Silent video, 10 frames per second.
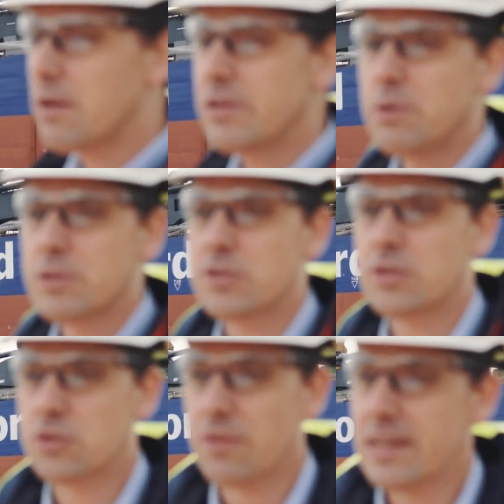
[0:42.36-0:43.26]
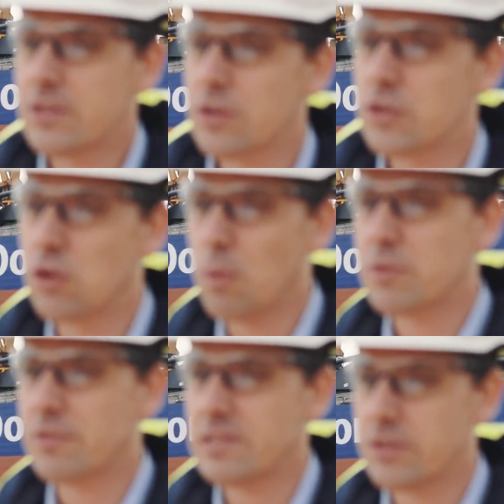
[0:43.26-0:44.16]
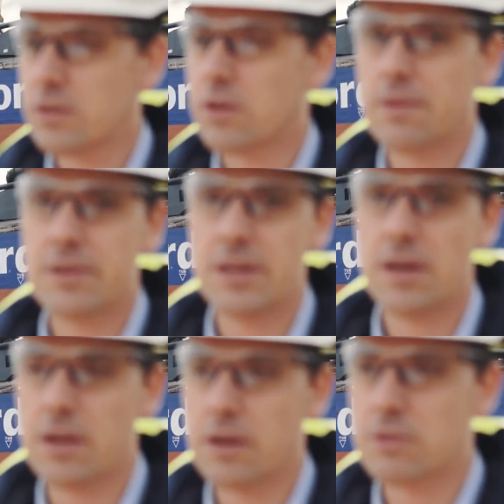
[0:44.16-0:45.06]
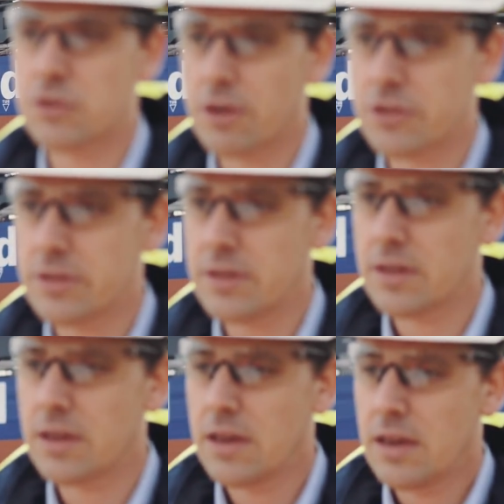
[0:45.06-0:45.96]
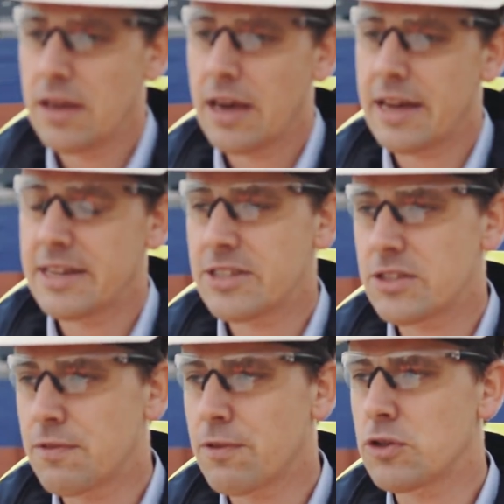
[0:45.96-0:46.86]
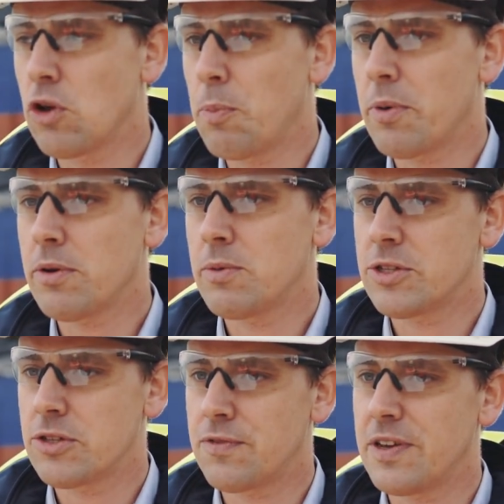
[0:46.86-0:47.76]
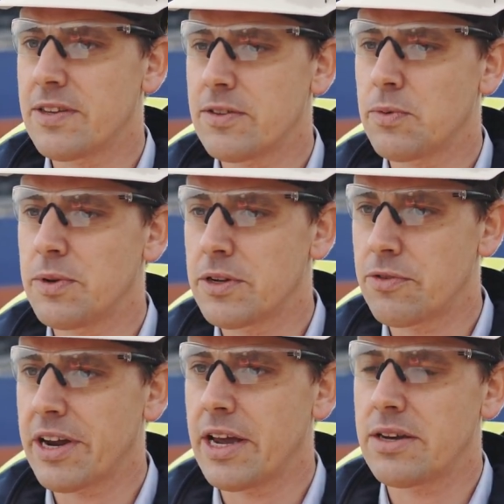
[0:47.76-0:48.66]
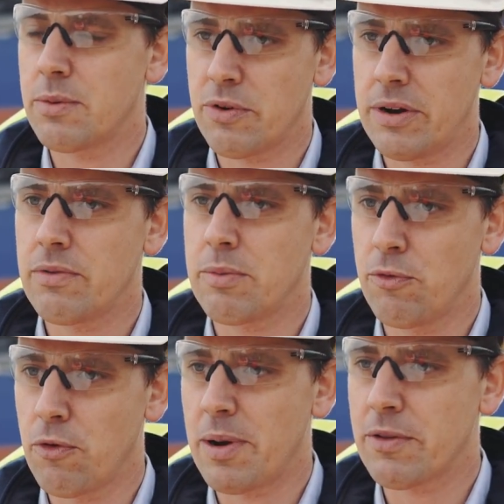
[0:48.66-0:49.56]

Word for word: our newest trailing suction hopper dredger, currently under construction. And this is the first hopper which is fitted with the drag head debris removal